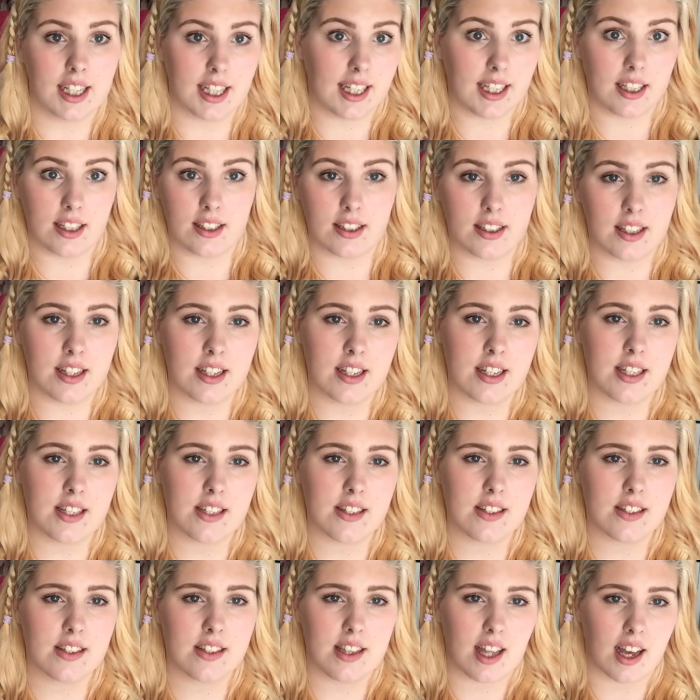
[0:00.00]

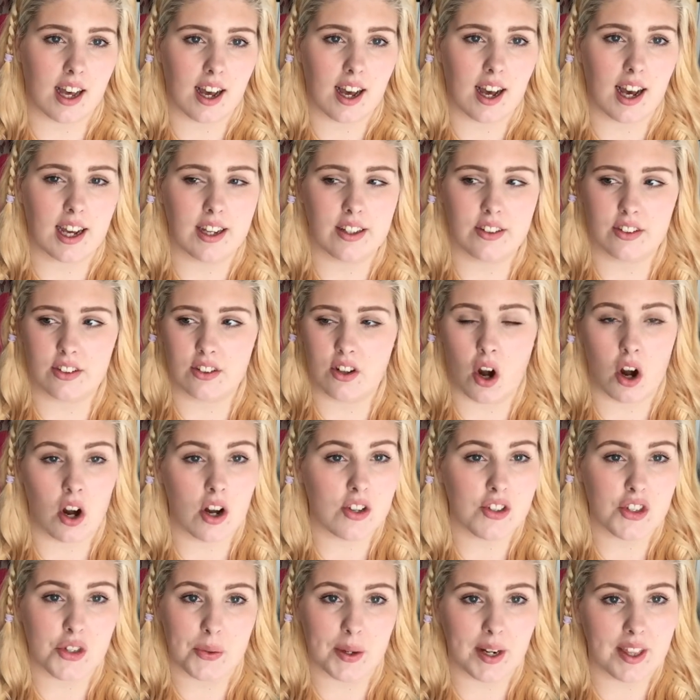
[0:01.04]
illness that I
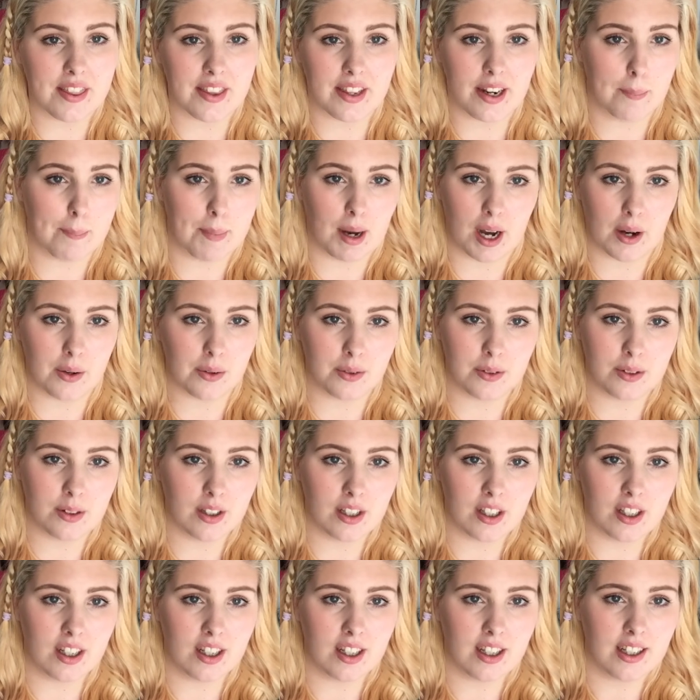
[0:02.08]
can't do anything about.
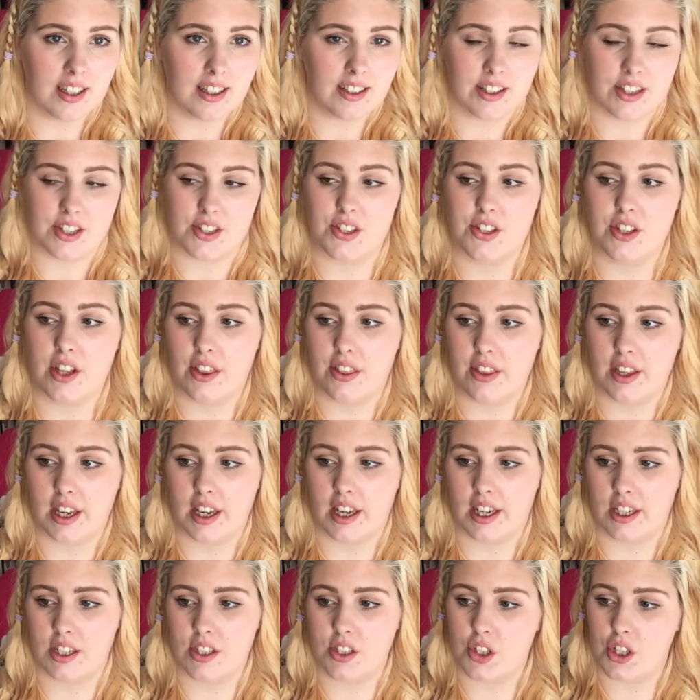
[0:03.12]
There's nothing
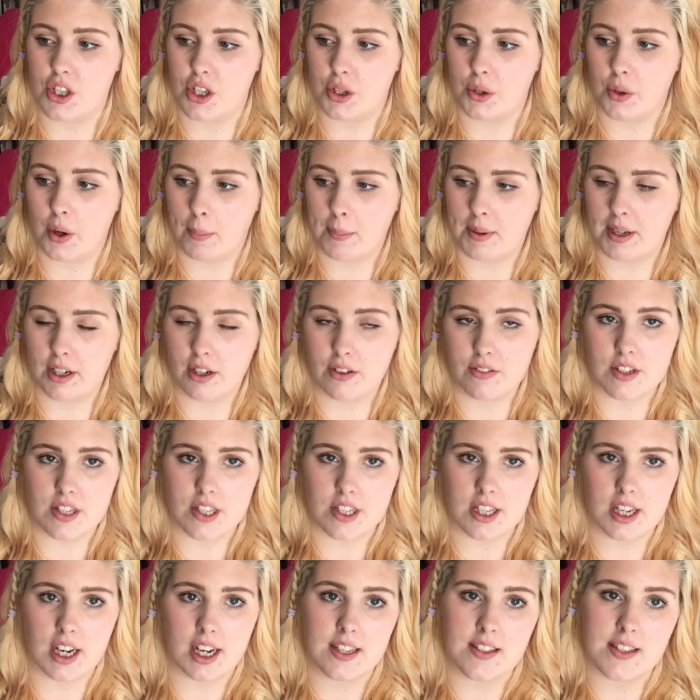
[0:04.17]
I can do. I mean,
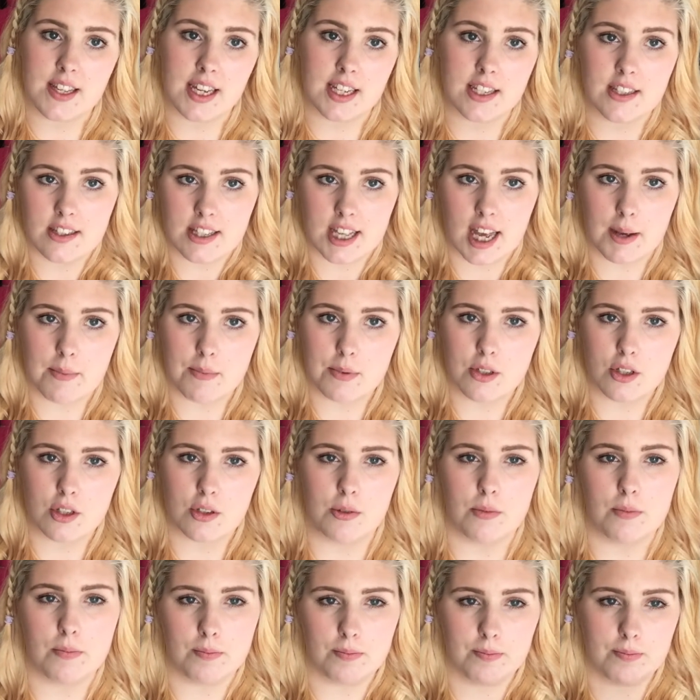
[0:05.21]
obviously I take steps
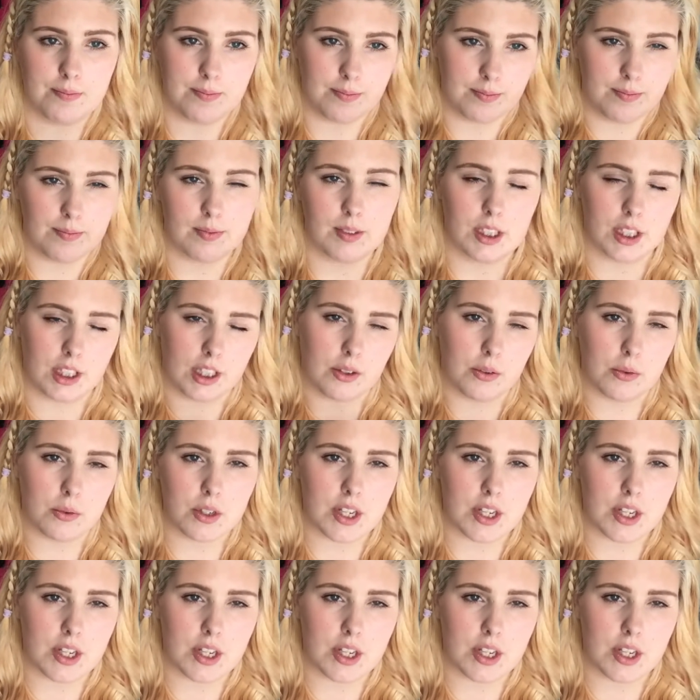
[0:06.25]
to, you know,